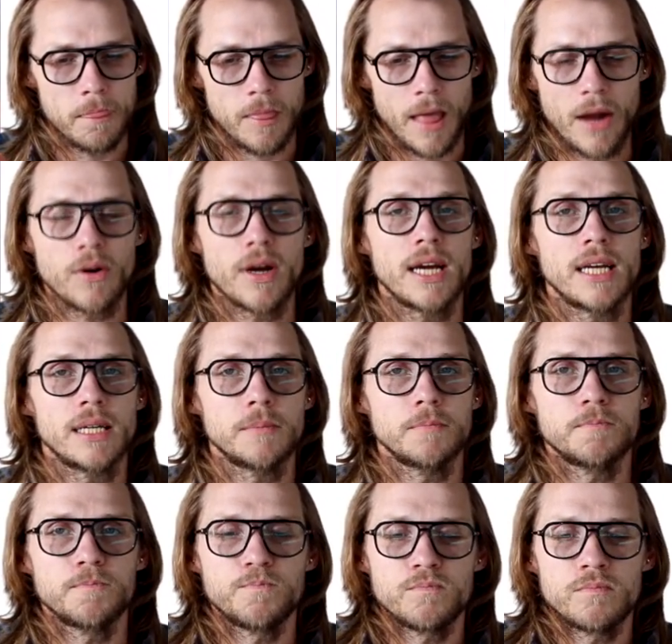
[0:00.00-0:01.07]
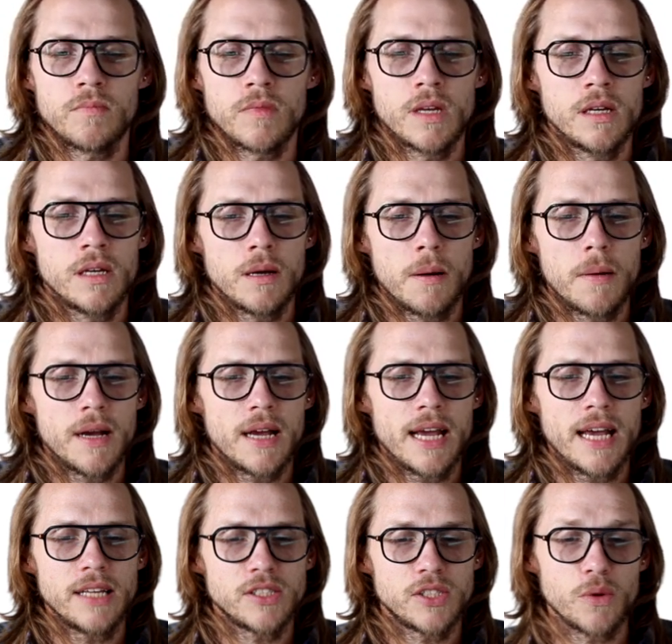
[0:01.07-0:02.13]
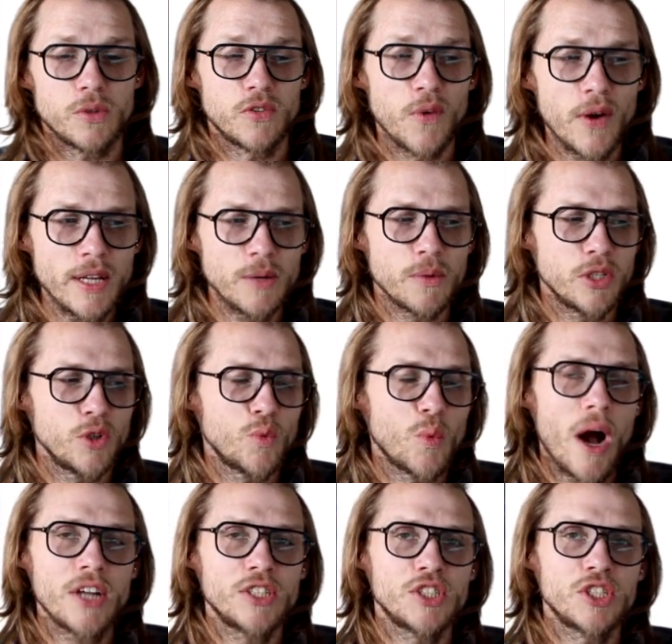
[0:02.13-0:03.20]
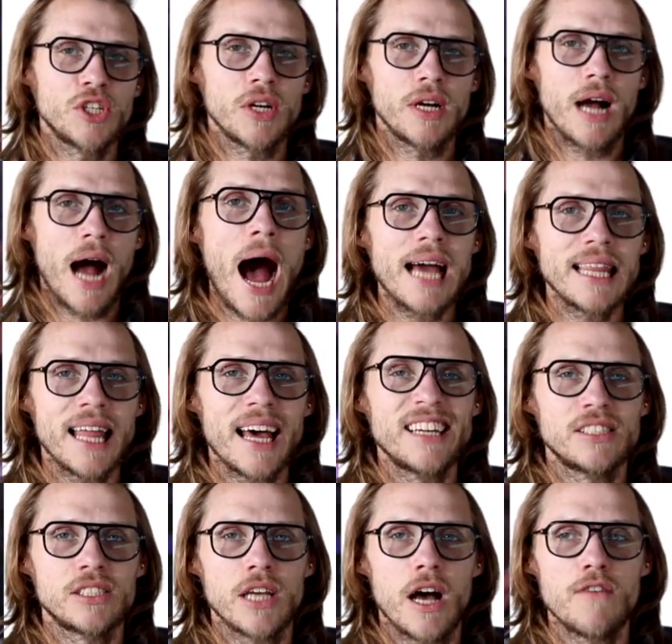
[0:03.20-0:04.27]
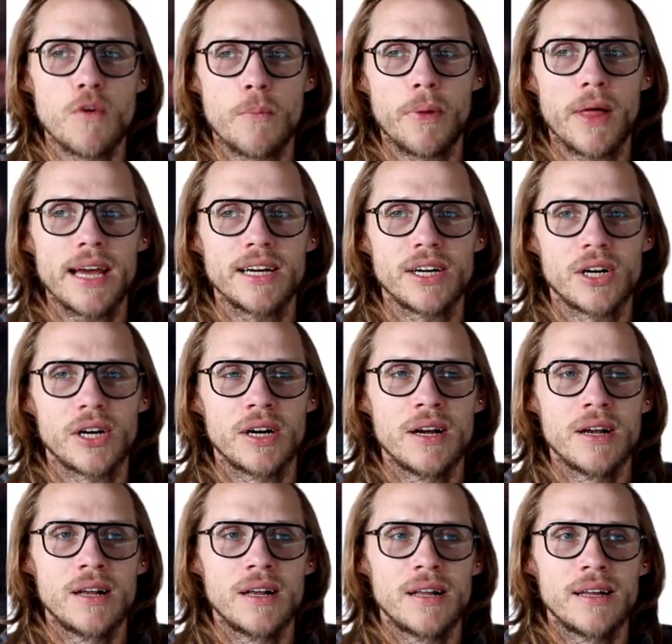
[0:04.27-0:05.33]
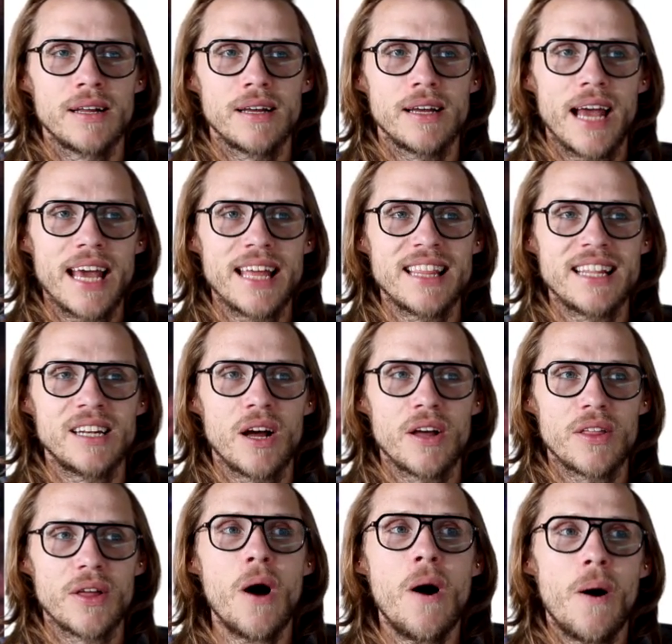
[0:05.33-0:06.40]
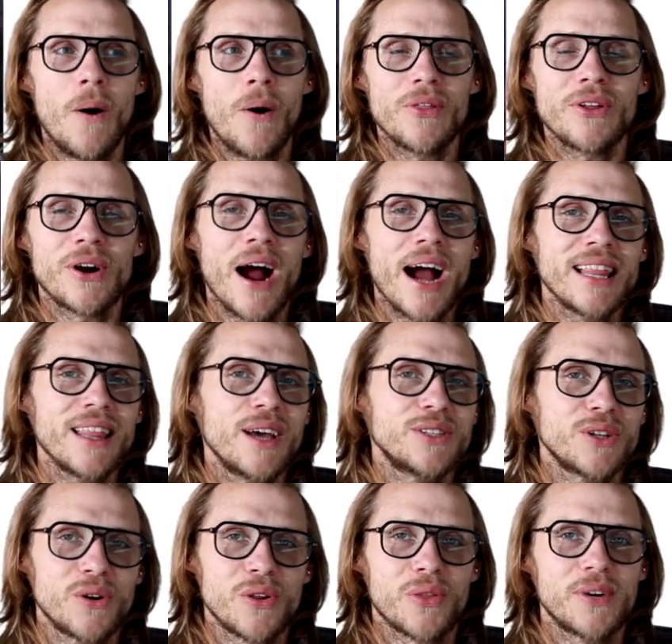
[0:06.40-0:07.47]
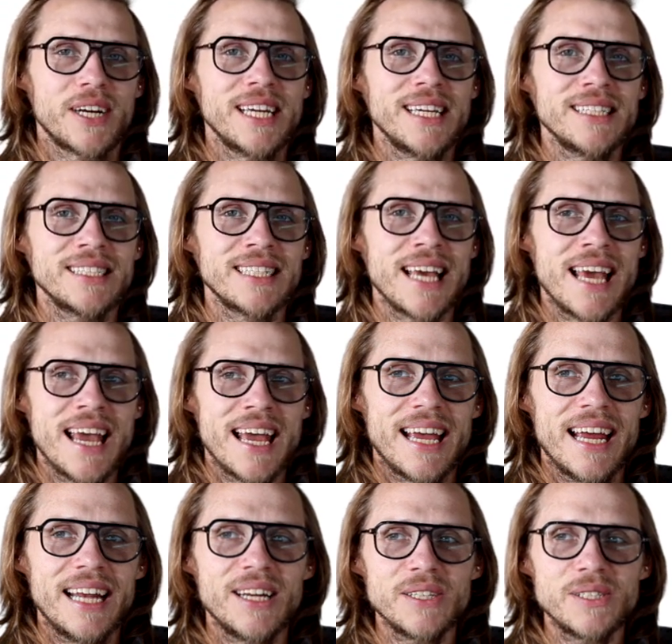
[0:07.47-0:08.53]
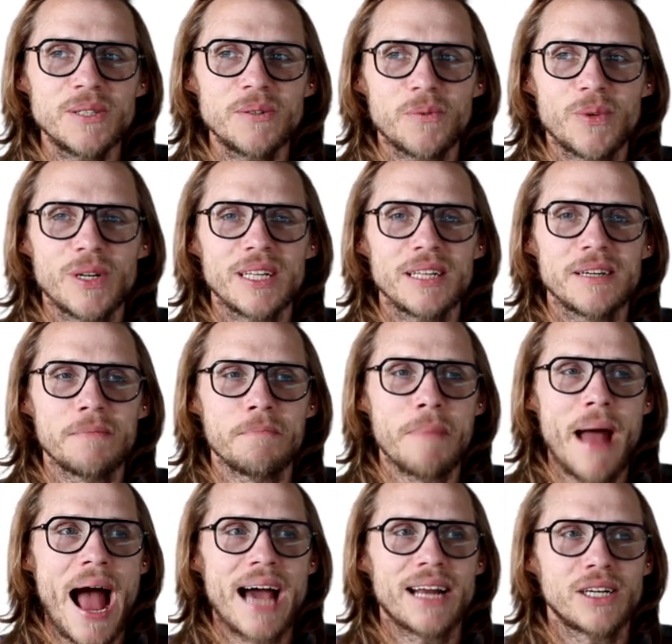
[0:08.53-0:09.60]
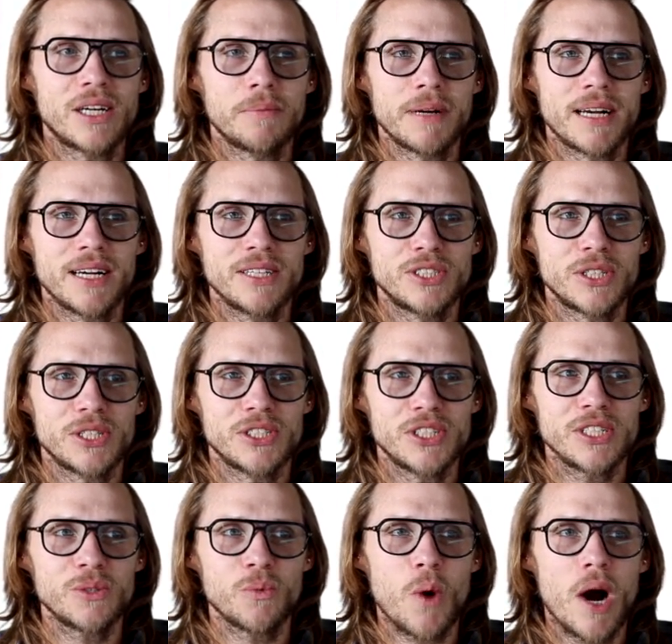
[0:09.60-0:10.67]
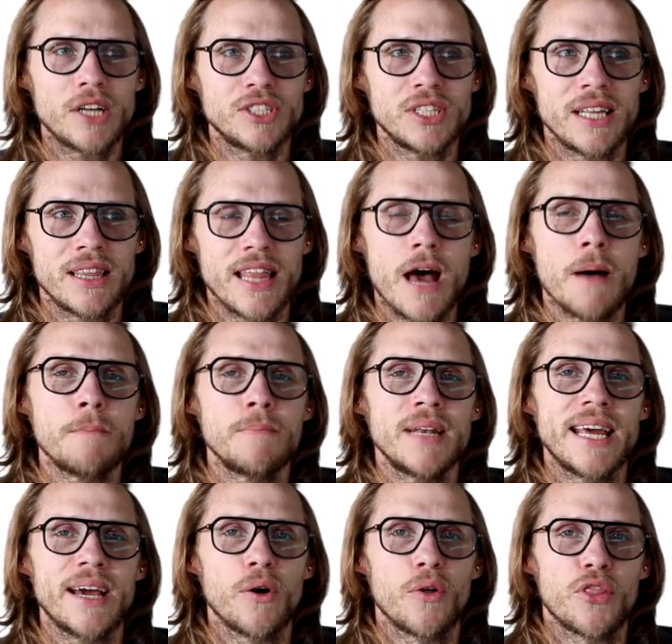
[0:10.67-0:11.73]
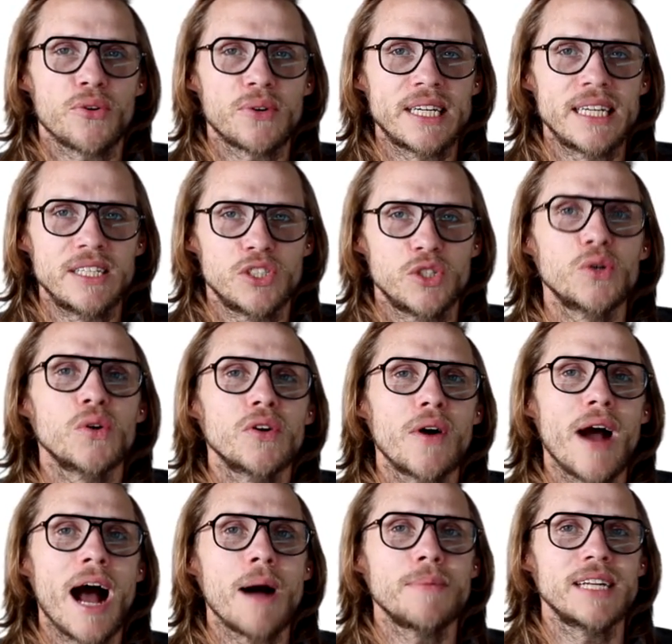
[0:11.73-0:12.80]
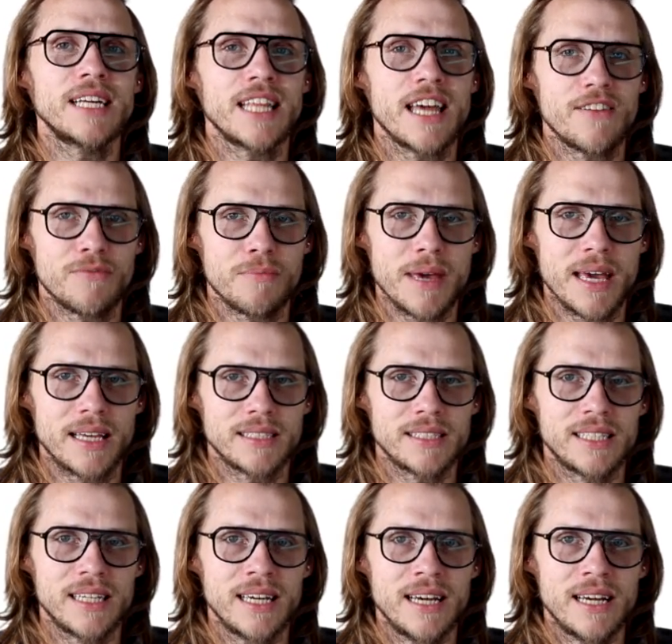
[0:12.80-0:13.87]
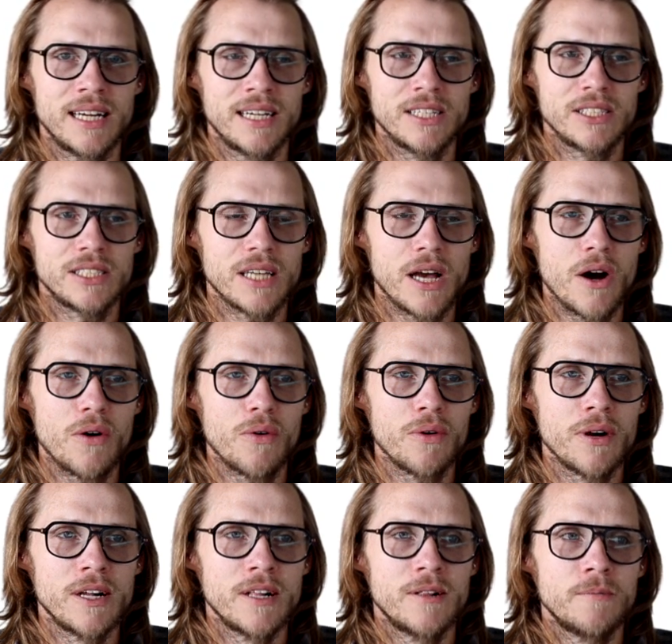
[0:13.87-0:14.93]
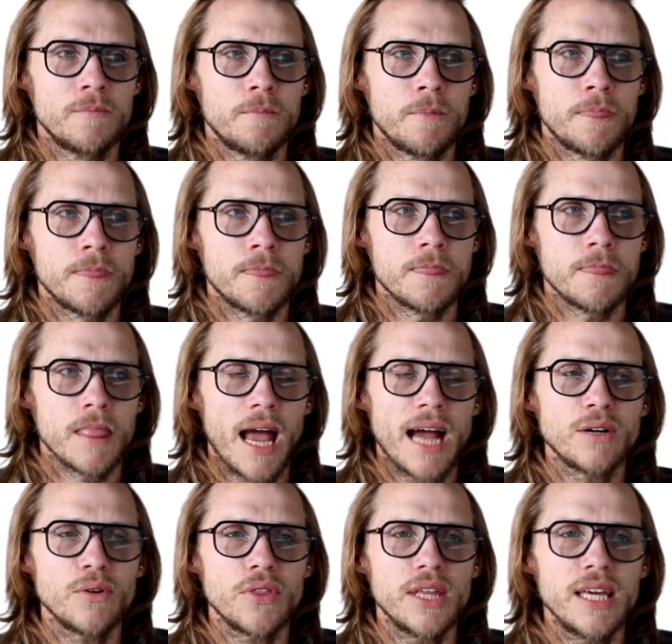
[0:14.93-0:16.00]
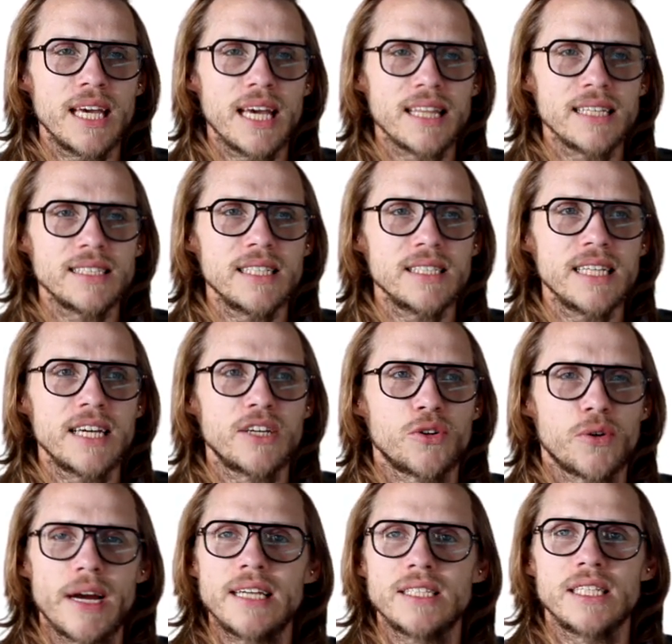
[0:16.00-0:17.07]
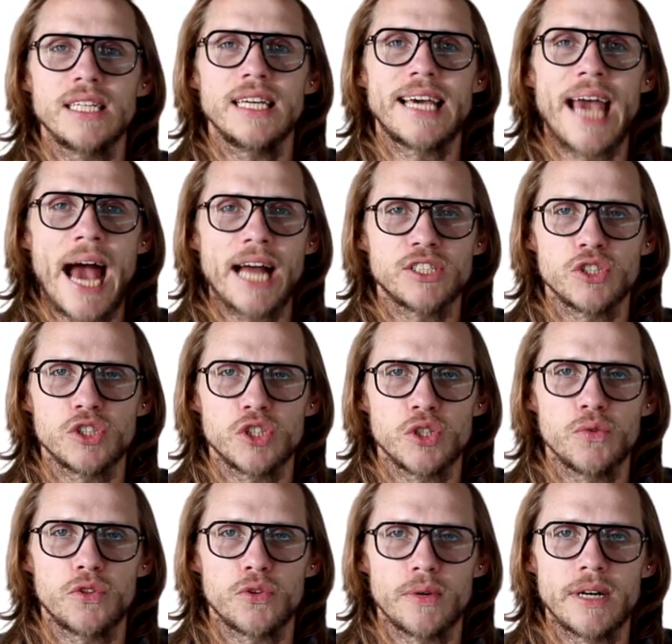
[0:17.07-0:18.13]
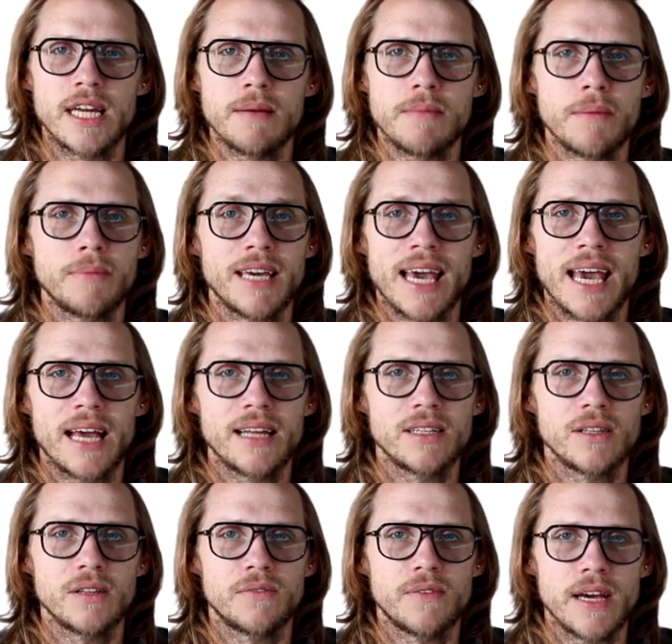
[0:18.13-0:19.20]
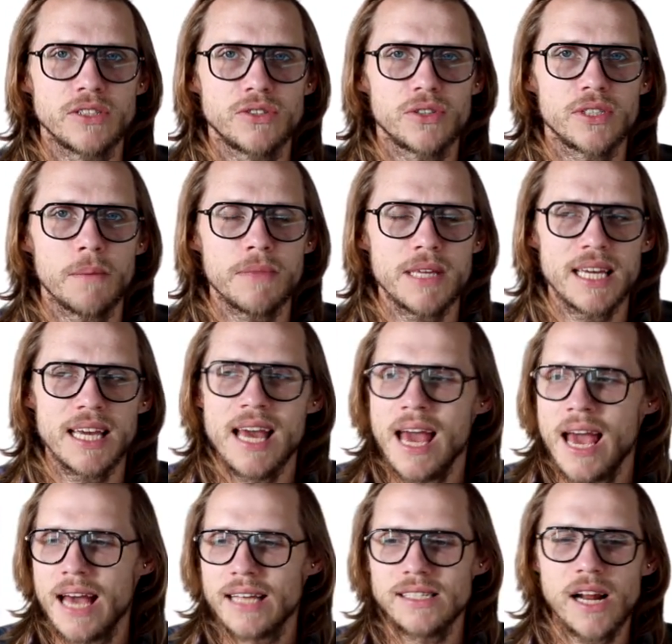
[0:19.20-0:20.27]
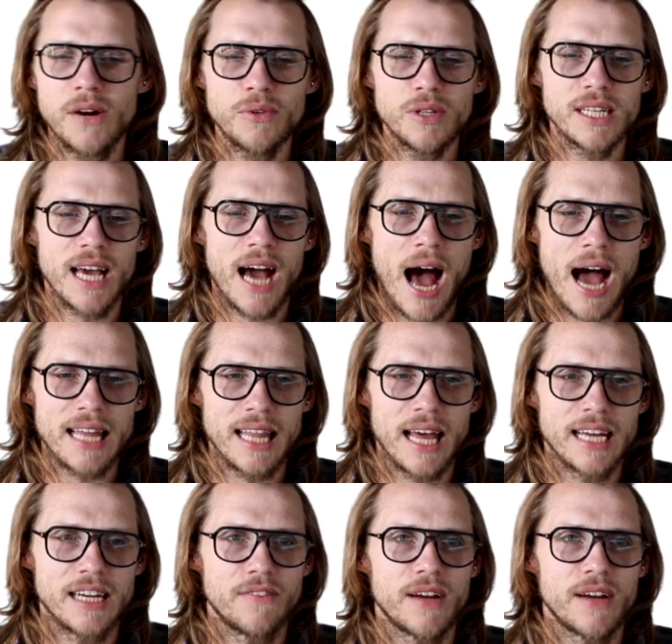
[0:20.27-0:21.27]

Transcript: I don't hate it. So it's funny when you watch highlights of a player and all their highlights are threes, it doesn't really matter because you're just watching them nail threes. You don't know how many they've missed. So I don't think, unless it's a crazy catch and shoot three, maybe a hand in the face or something, it's not really a highlight.